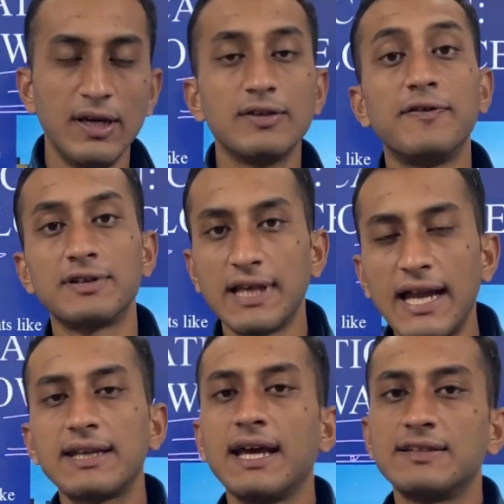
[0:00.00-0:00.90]
So for
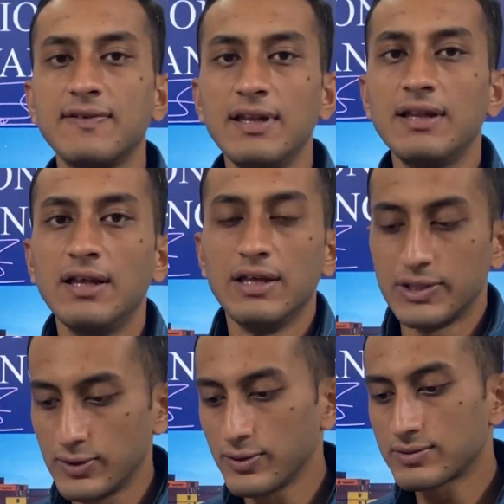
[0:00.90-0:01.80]
that as well,
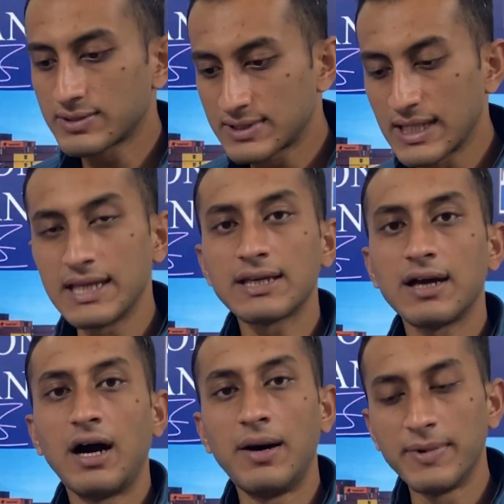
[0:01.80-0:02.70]
you think
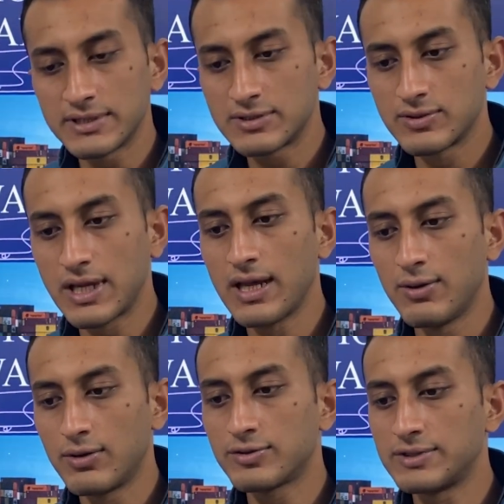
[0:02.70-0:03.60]
how much should I
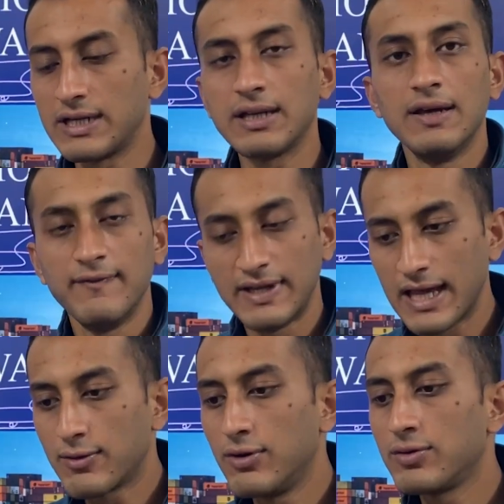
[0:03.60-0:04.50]
load so that when
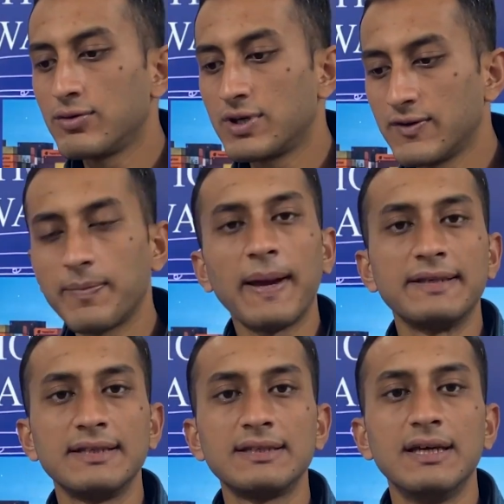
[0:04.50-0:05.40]
I go into river
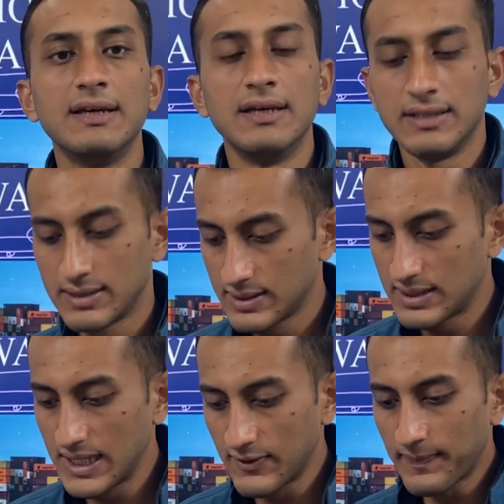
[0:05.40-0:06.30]
passage,
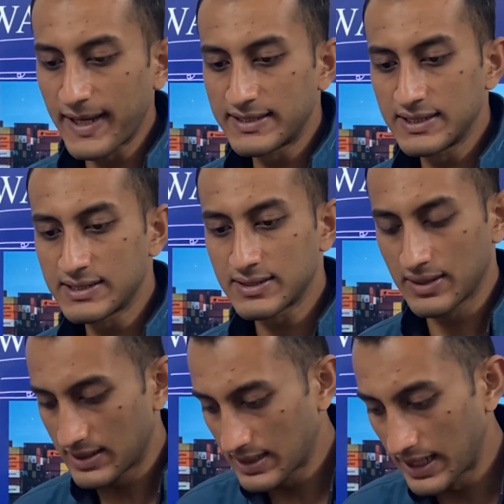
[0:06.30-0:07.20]
the river passage
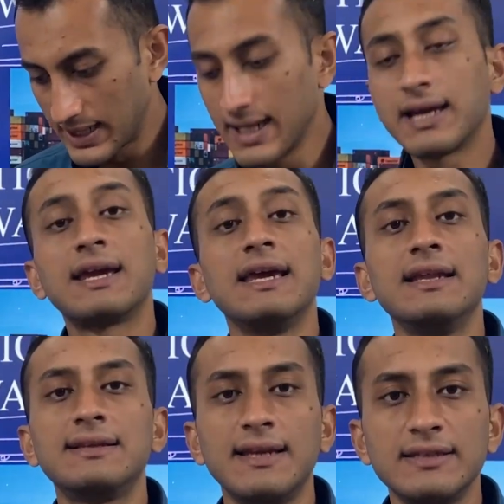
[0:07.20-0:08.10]
under
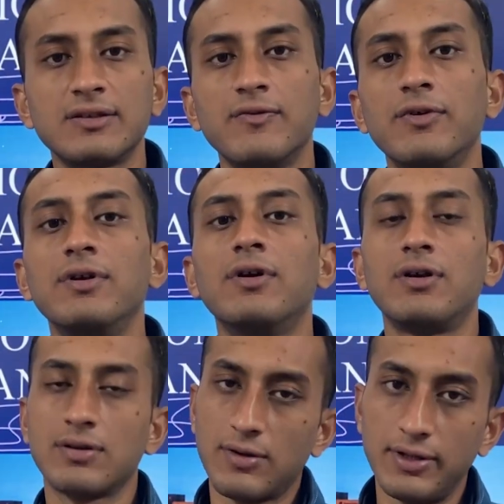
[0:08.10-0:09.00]
keel clearance would
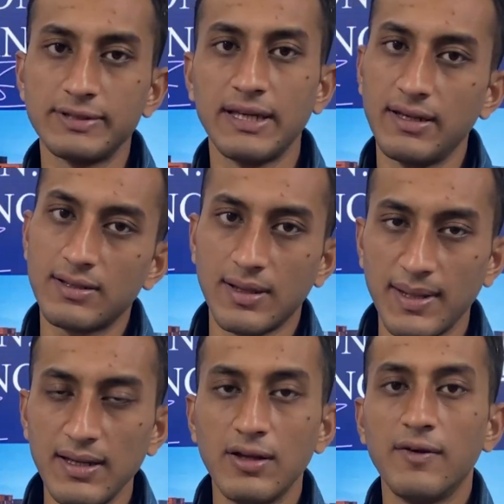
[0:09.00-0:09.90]
not cause any
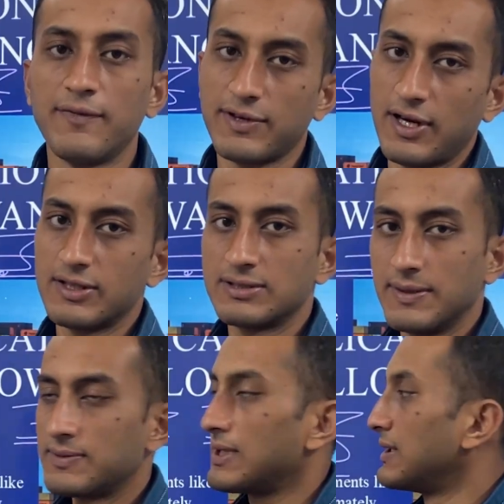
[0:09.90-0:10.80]
trouble for our
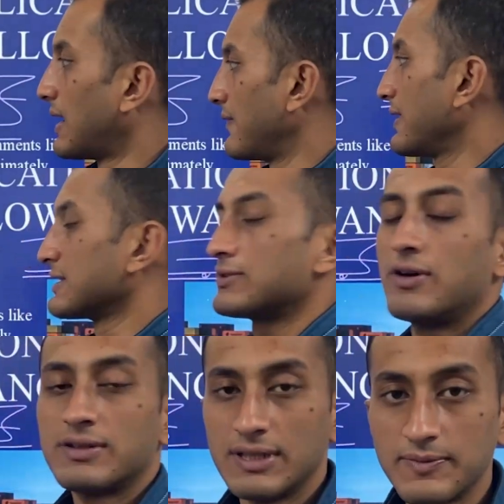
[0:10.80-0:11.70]
ship's navigation
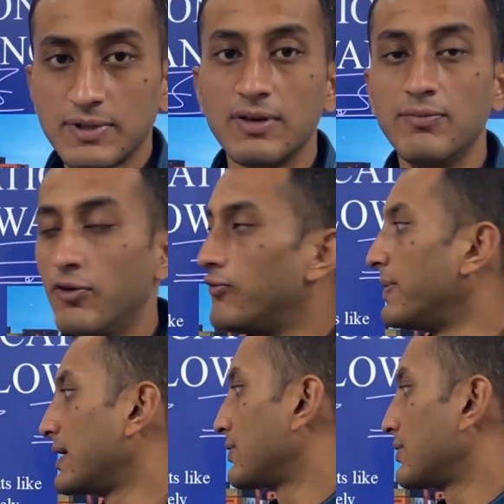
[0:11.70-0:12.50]
or ship's movement.